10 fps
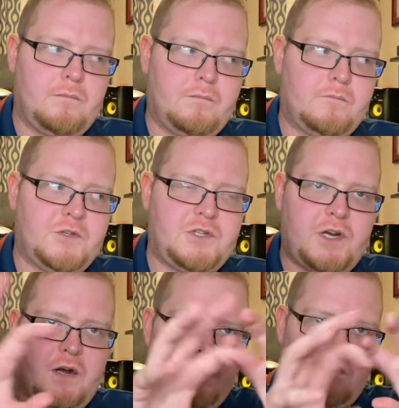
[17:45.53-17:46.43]

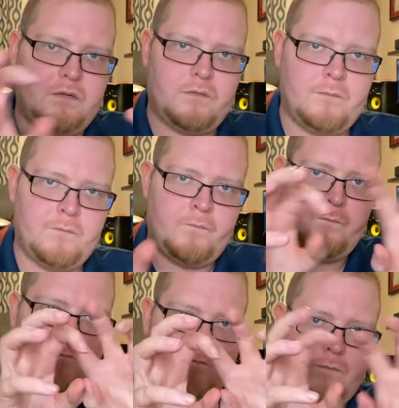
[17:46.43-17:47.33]
shell
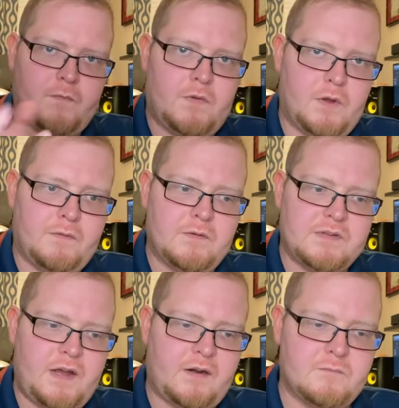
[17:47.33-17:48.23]
of those
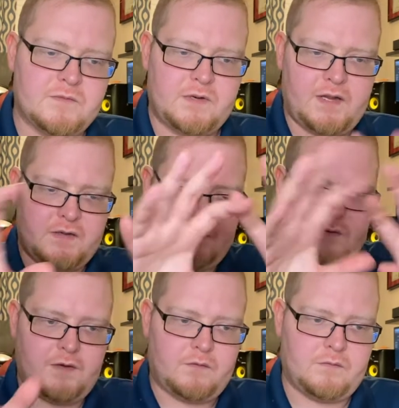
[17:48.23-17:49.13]
atoms, in case you
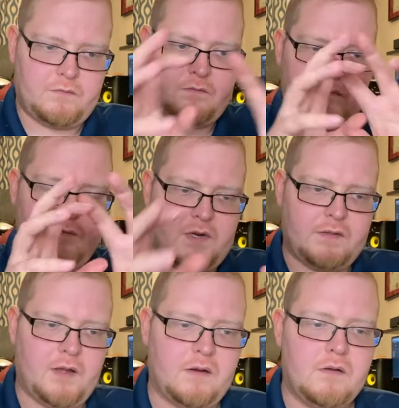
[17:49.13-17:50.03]
didn't get
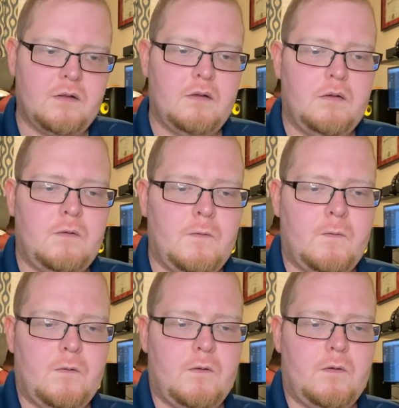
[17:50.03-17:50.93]
that.
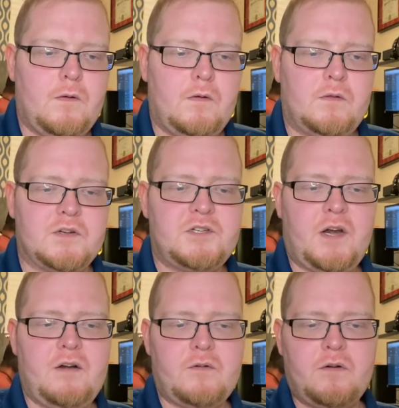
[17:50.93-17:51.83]
The
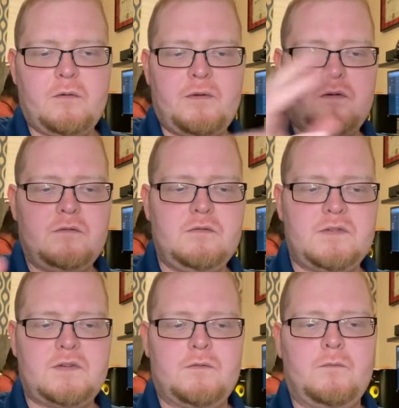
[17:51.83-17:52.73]
shared
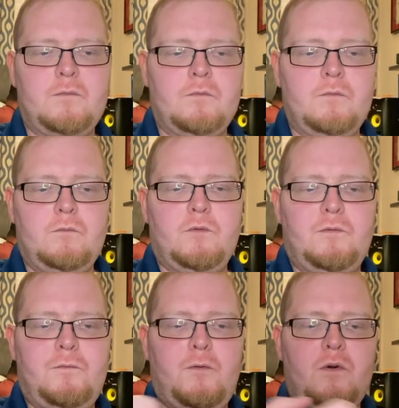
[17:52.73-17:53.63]
orbitals will
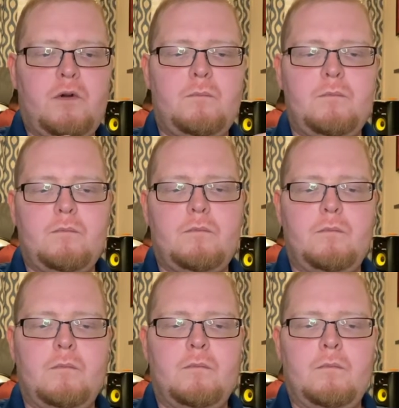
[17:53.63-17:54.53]
form
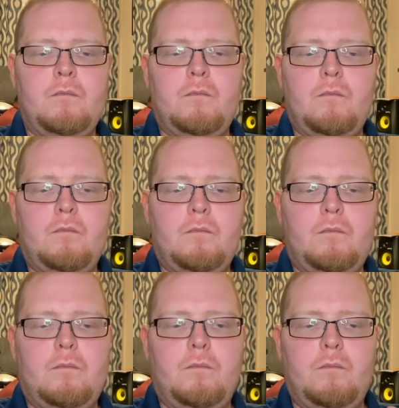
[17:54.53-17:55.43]

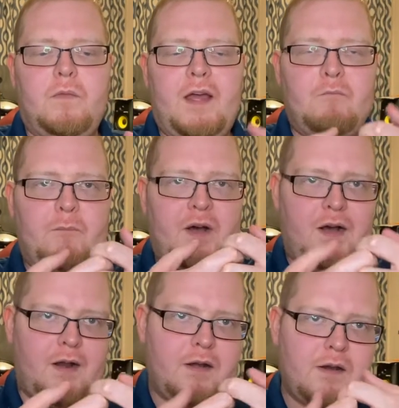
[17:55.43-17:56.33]
that
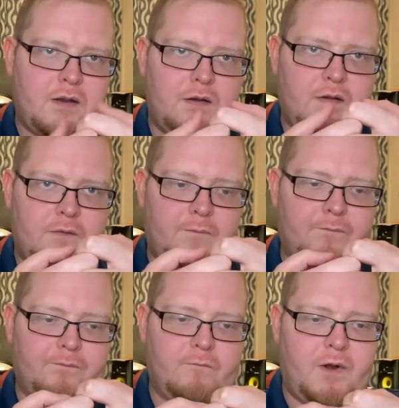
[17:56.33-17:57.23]
bond,
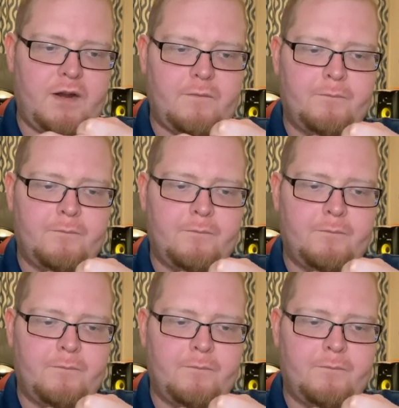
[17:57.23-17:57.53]
right,